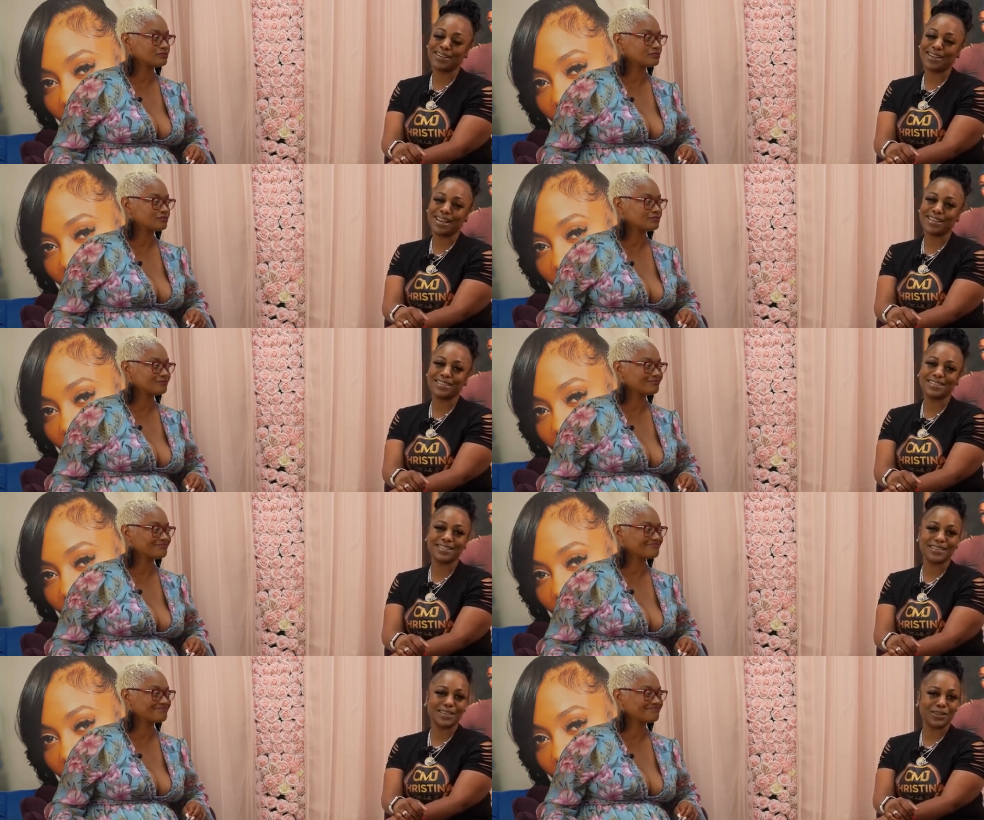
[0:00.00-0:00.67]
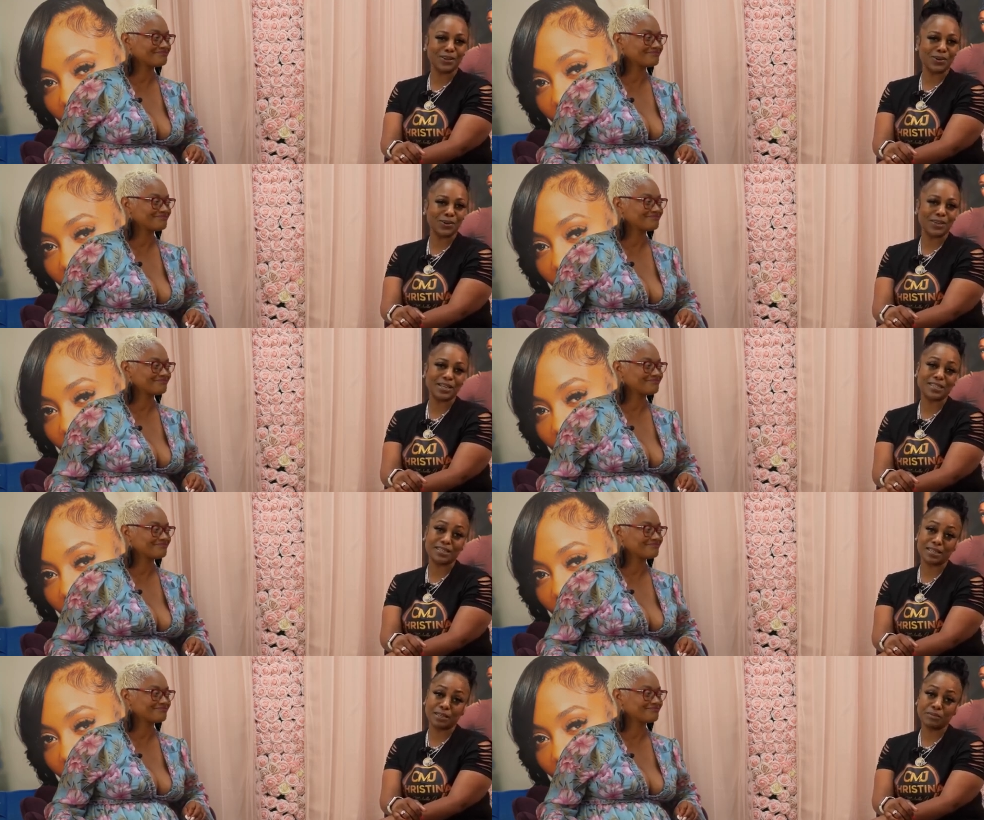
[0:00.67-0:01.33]
Speaker 1: Agency, known as
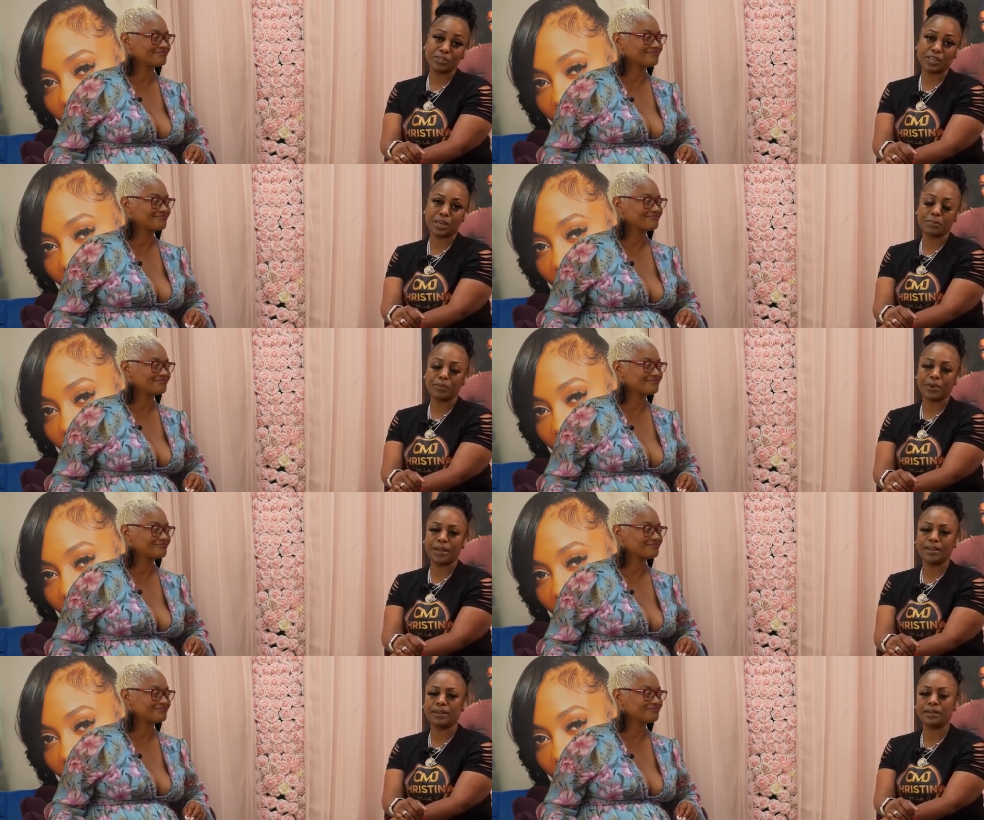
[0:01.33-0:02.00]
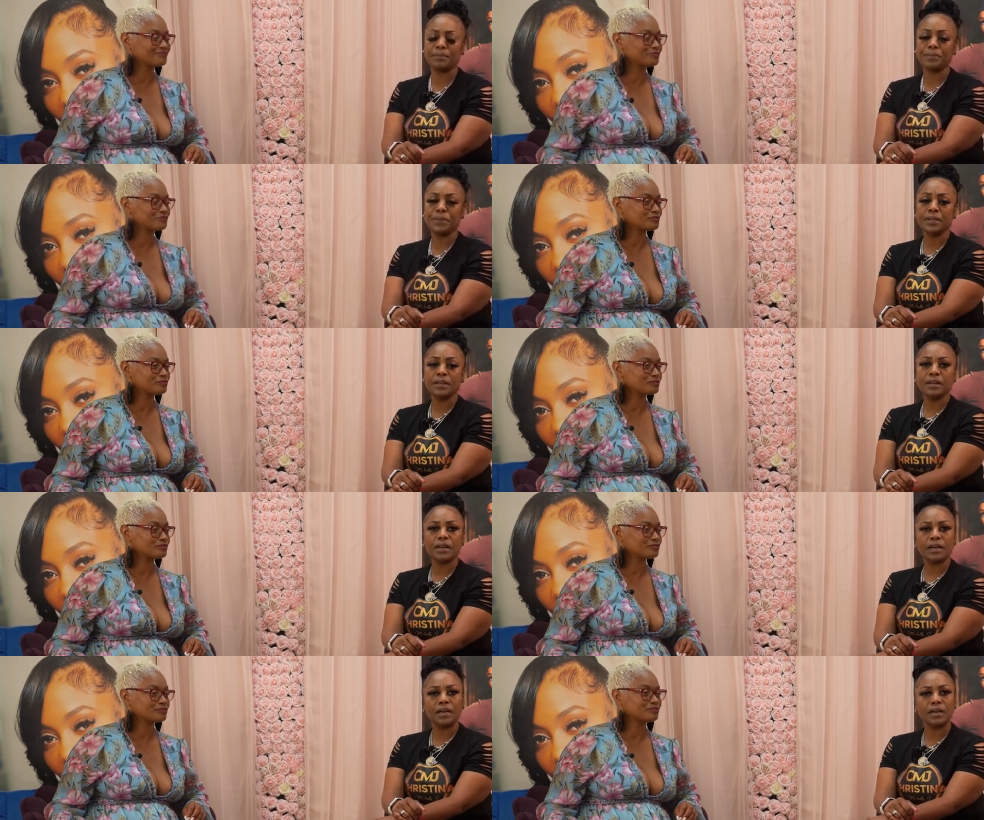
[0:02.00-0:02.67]
CMJ Branding.
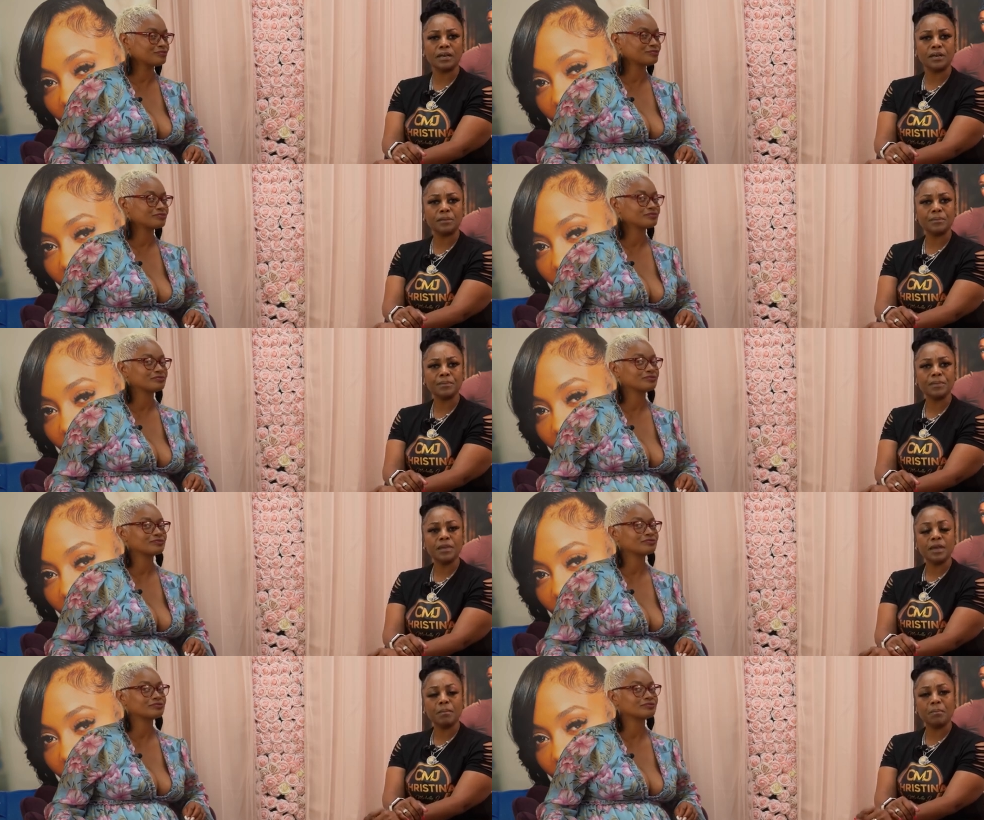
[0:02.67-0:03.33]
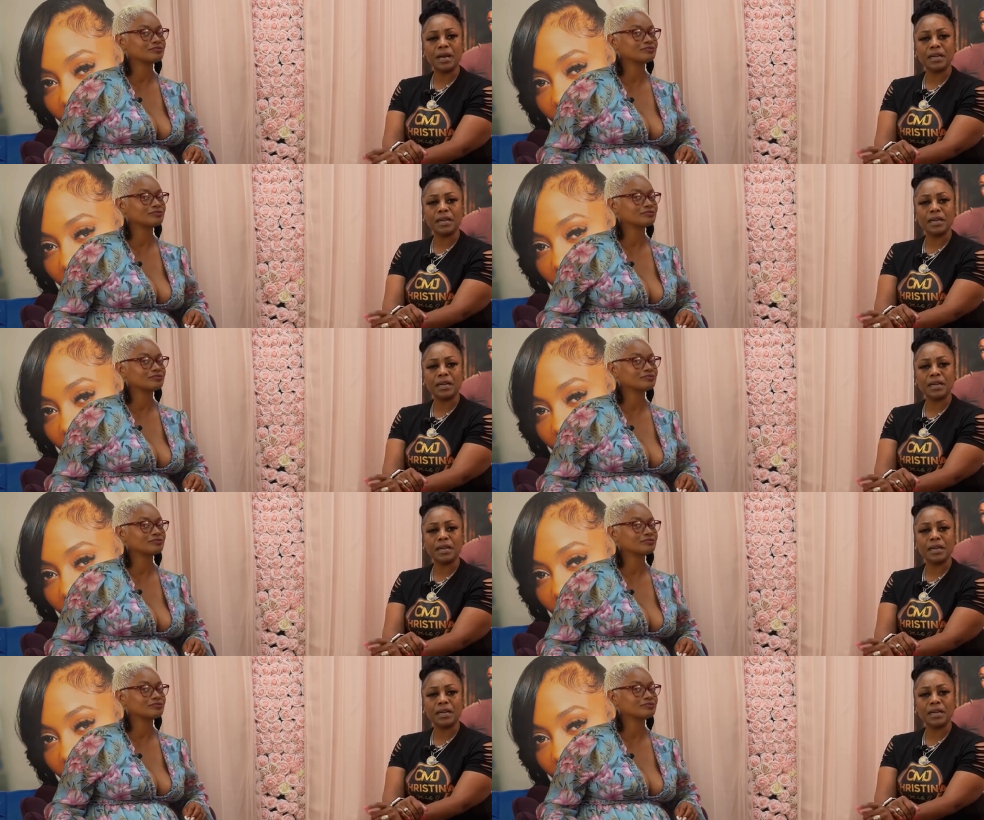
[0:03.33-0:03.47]
Um, my